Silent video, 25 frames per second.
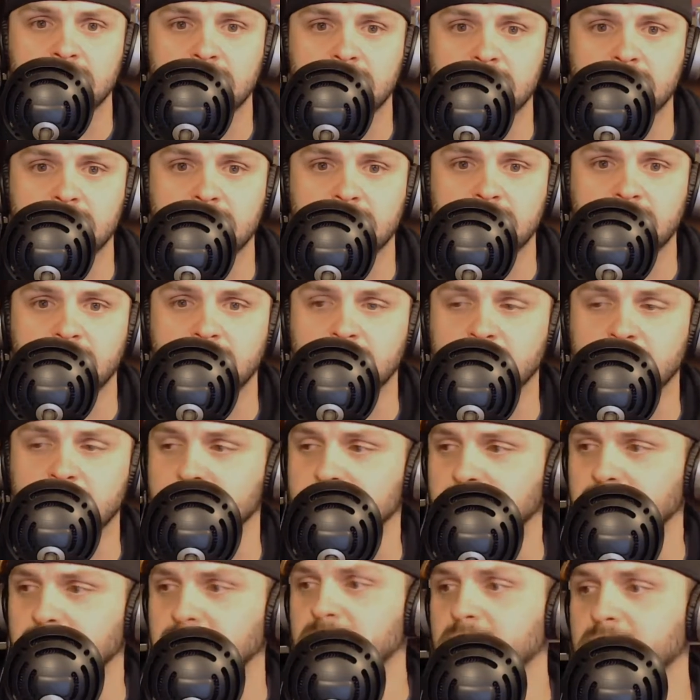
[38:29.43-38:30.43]
The
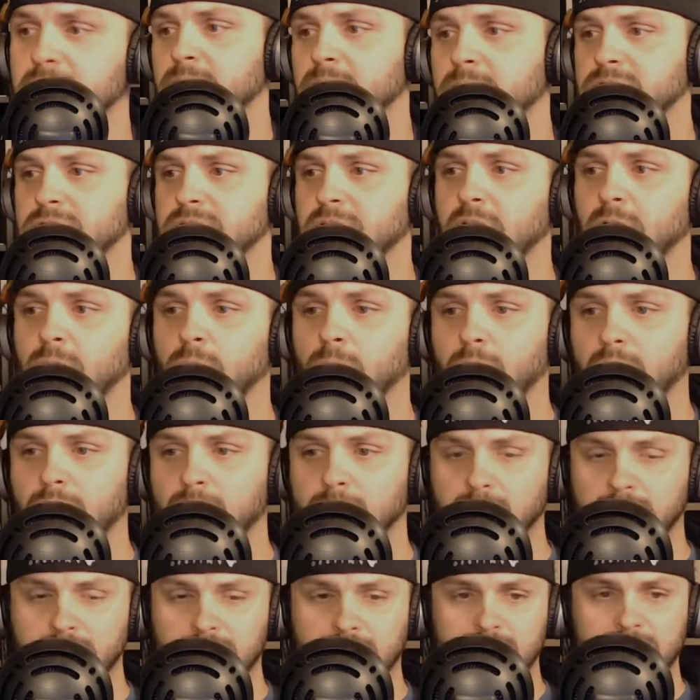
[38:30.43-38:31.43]
kid that started working with
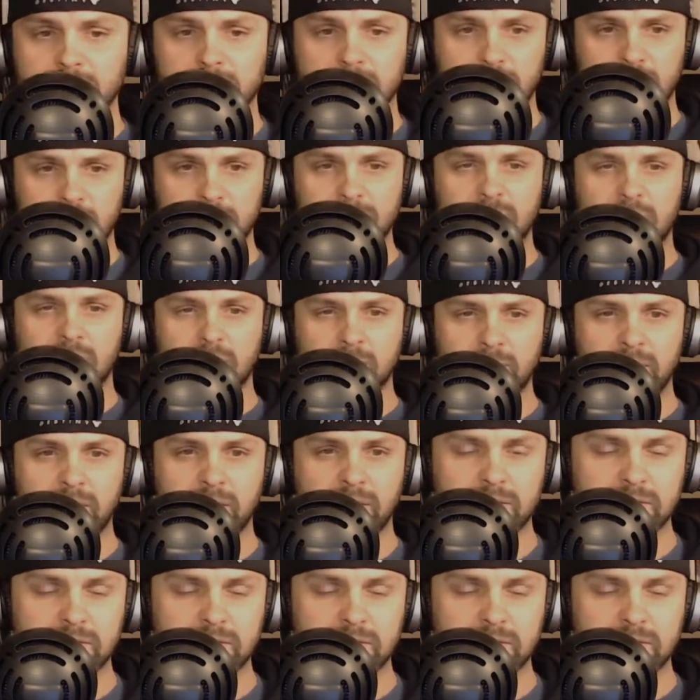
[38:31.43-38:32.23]
him. You know what I'm talking about?